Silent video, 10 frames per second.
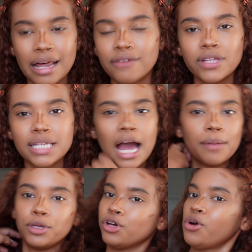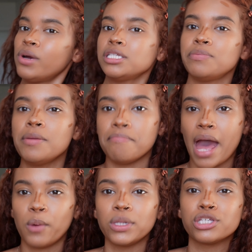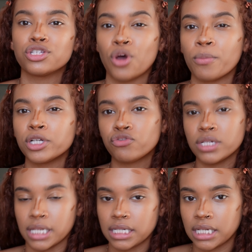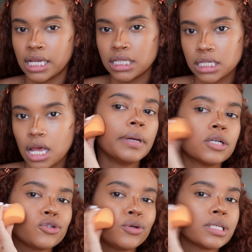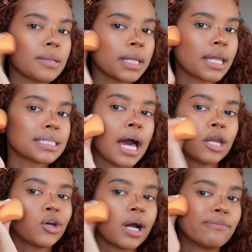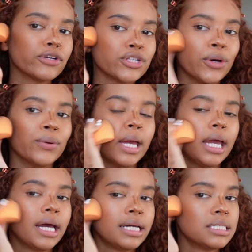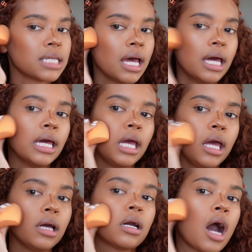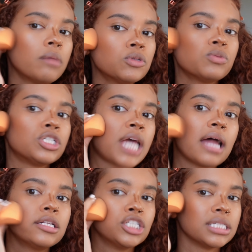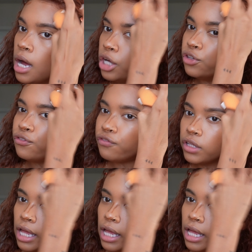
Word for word: a lot of the time you're going to be met with so much resistance because you're doing something that's out of your comfort zone and it comes with challenges. You feel